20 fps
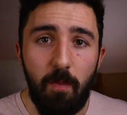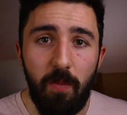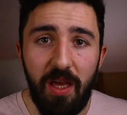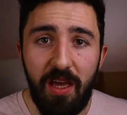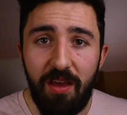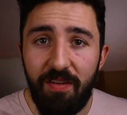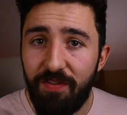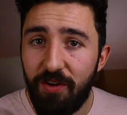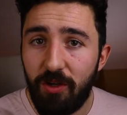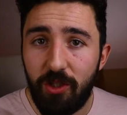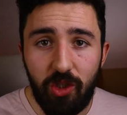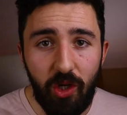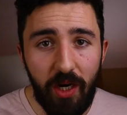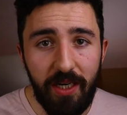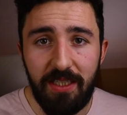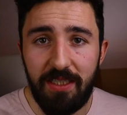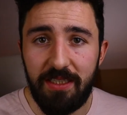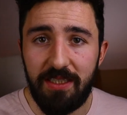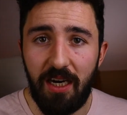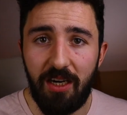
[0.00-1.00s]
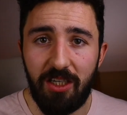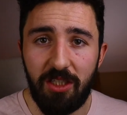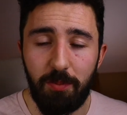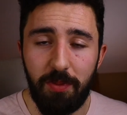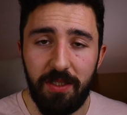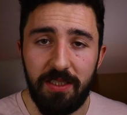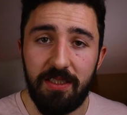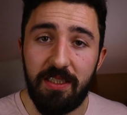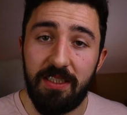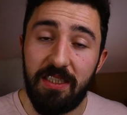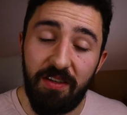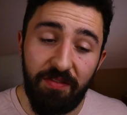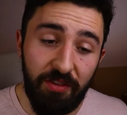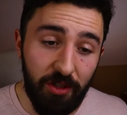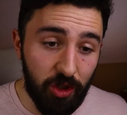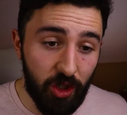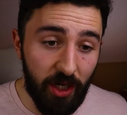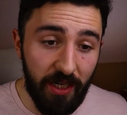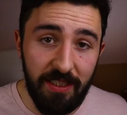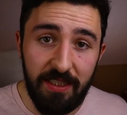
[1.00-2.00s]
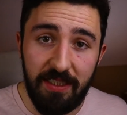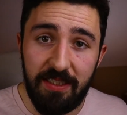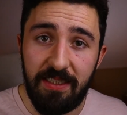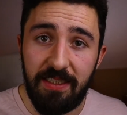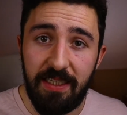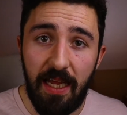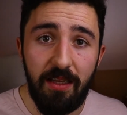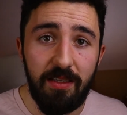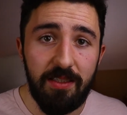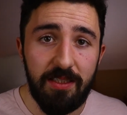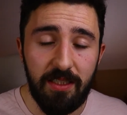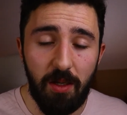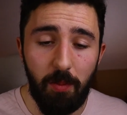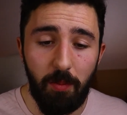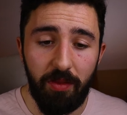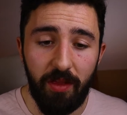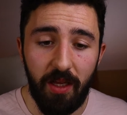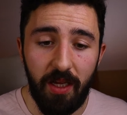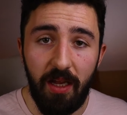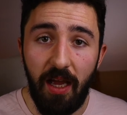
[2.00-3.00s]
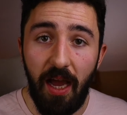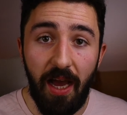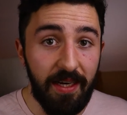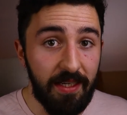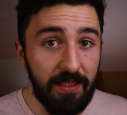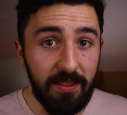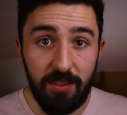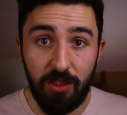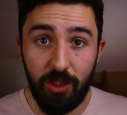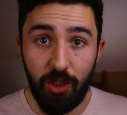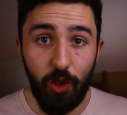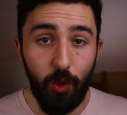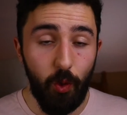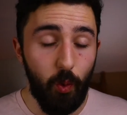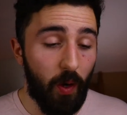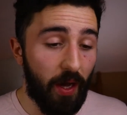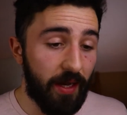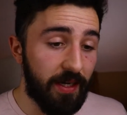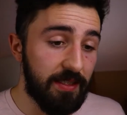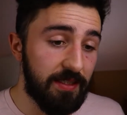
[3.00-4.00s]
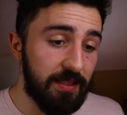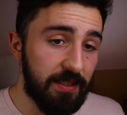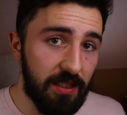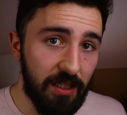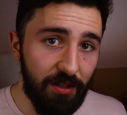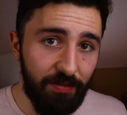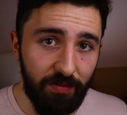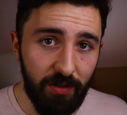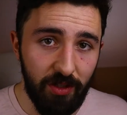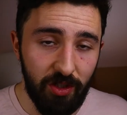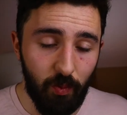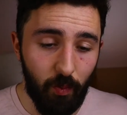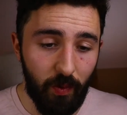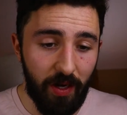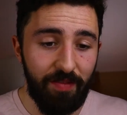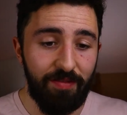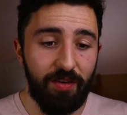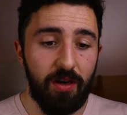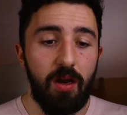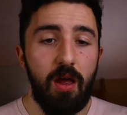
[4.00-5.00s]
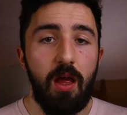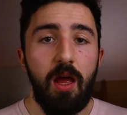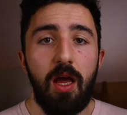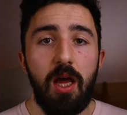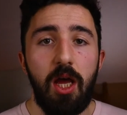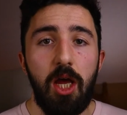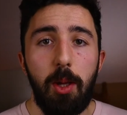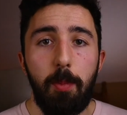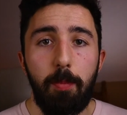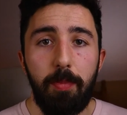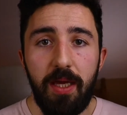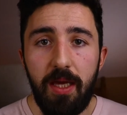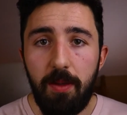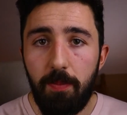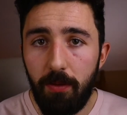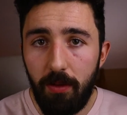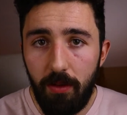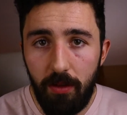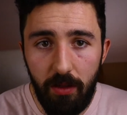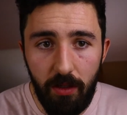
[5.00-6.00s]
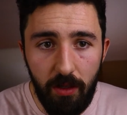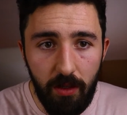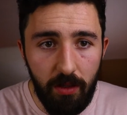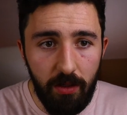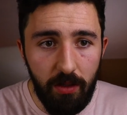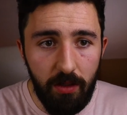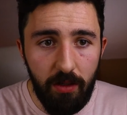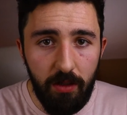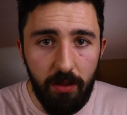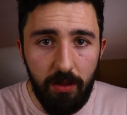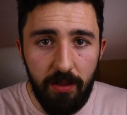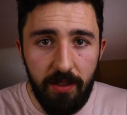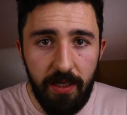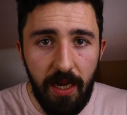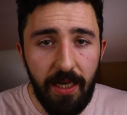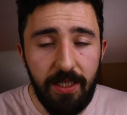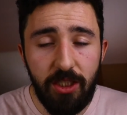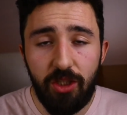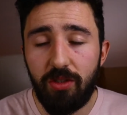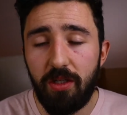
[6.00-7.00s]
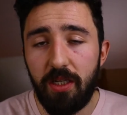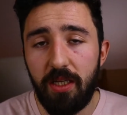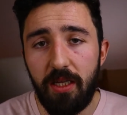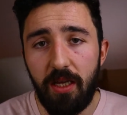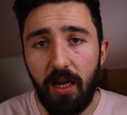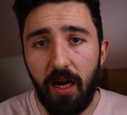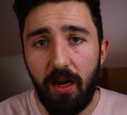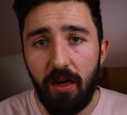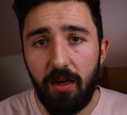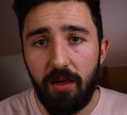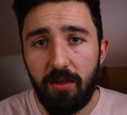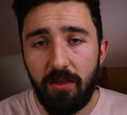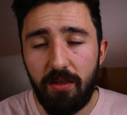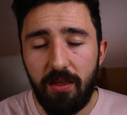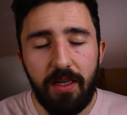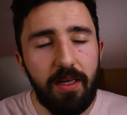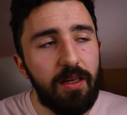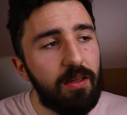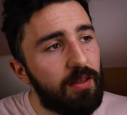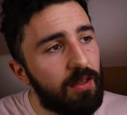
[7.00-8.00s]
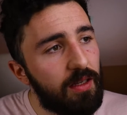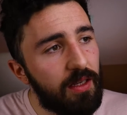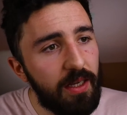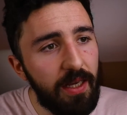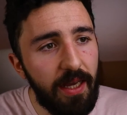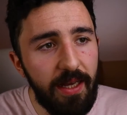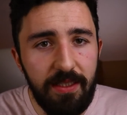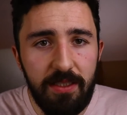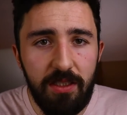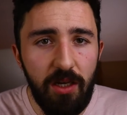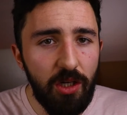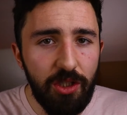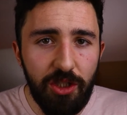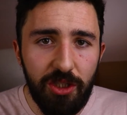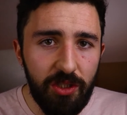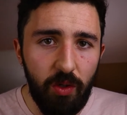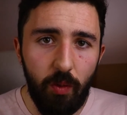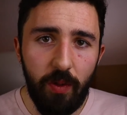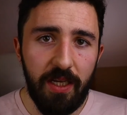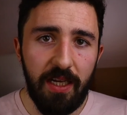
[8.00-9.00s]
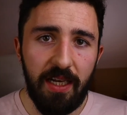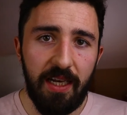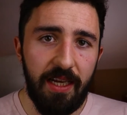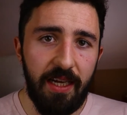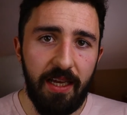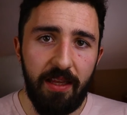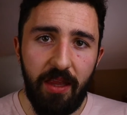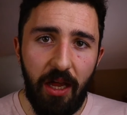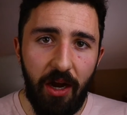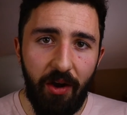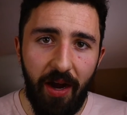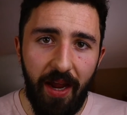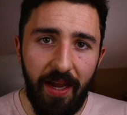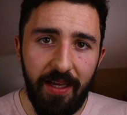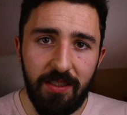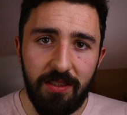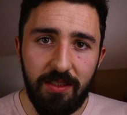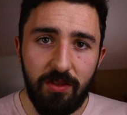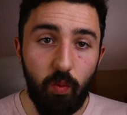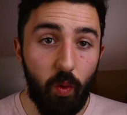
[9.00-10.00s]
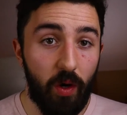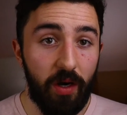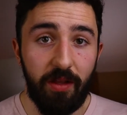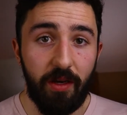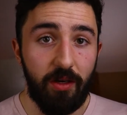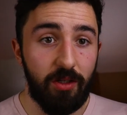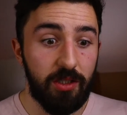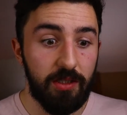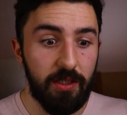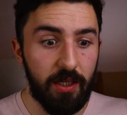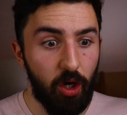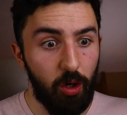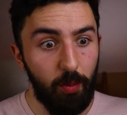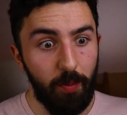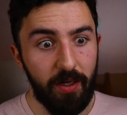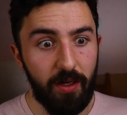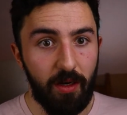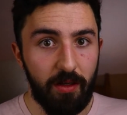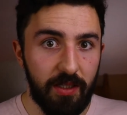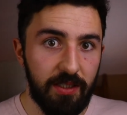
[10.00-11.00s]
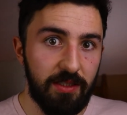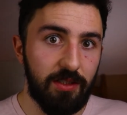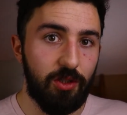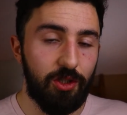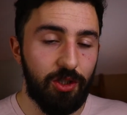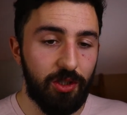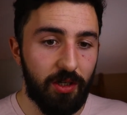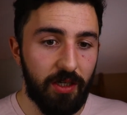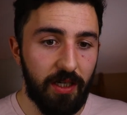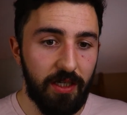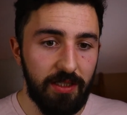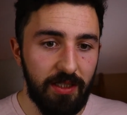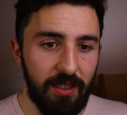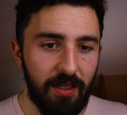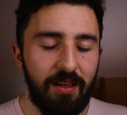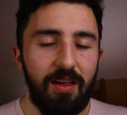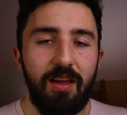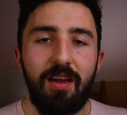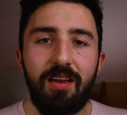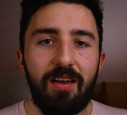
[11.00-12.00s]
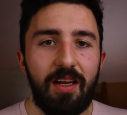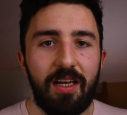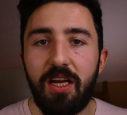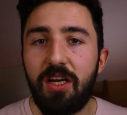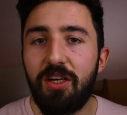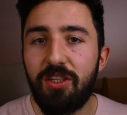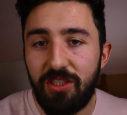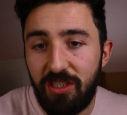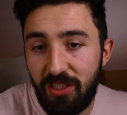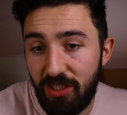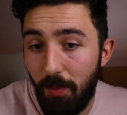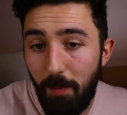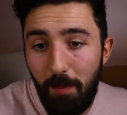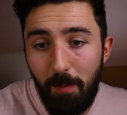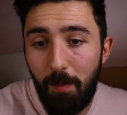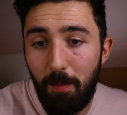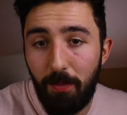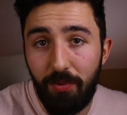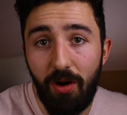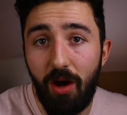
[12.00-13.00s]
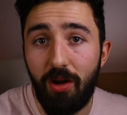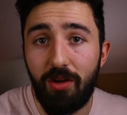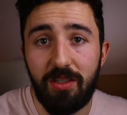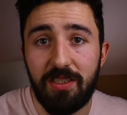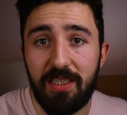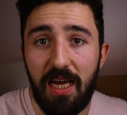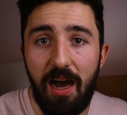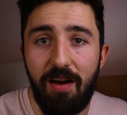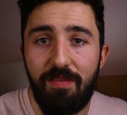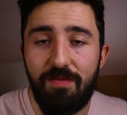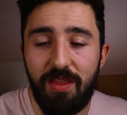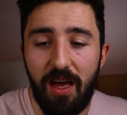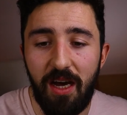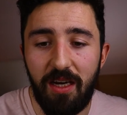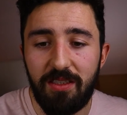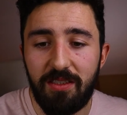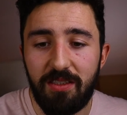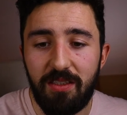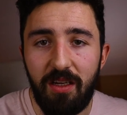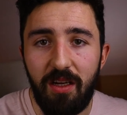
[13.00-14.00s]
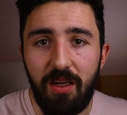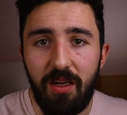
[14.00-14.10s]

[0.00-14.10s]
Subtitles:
if you're trying to start a business, if you're trying to sell something and it's new and it's different or whatever, people naturally, it's not just going to click in their heads where they're just like, oh my God, that's such a good idea. Some products have that,